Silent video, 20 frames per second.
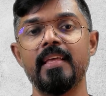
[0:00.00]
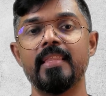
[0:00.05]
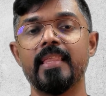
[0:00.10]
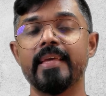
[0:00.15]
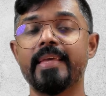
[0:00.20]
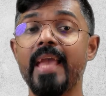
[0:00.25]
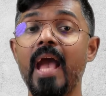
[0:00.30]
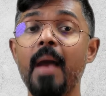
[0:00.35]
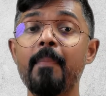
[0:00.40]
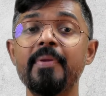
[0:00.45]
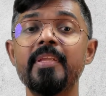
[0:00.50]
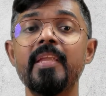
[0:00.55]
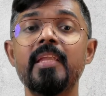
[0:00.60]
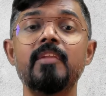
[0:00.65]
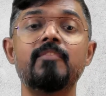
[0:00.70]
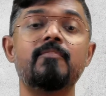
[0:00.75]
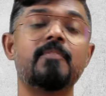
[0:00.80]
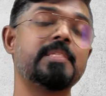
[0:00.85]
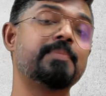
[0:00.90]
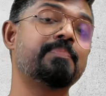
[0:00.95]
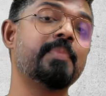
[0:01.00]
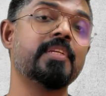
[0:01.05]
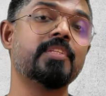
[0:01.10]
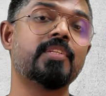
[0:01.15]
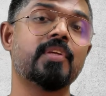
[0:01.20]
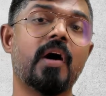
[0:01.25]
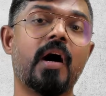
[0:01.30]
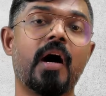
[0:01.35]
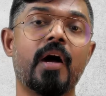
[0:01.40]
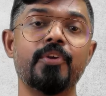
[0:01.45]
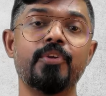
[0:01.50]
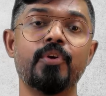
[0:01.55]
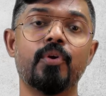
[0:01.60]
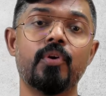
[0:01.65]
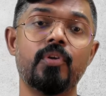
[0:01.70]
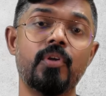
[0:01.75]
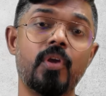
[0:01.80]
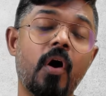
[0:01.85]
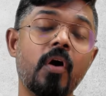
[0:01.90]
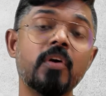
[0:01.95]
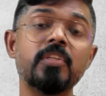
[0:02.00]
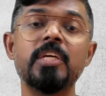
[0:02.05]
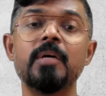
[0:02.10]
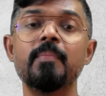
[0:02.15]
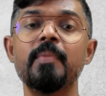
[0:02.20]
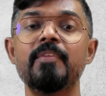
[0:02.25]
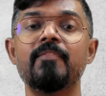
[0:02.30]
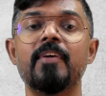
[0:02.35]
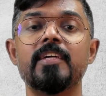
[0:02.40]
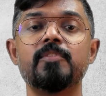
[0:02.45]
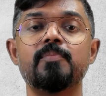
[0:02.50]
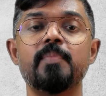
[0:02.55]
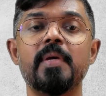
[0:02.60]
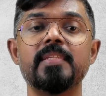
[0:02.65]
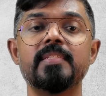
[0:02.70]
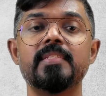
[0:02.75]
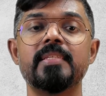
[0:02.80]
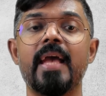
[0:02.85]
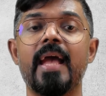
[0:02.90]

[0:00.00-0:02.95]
The capital investment are your long-term investments,